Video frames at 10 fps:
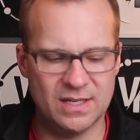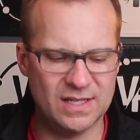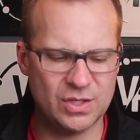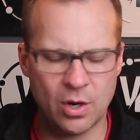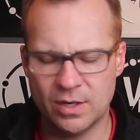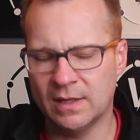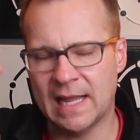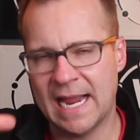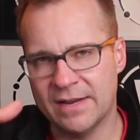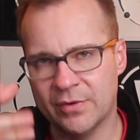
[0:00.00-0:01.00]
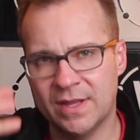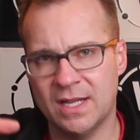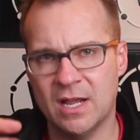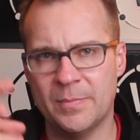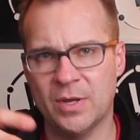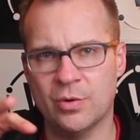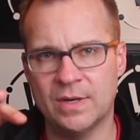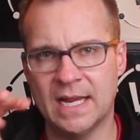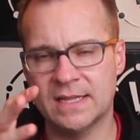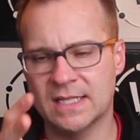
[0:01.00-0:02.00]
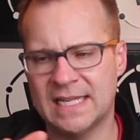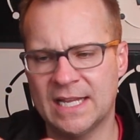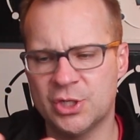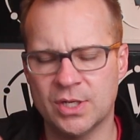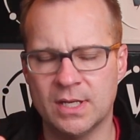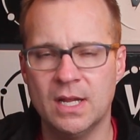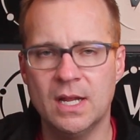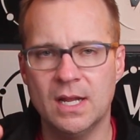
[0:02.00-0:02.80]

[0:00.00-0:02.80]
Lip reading: And it's hard to line everything up and create the tension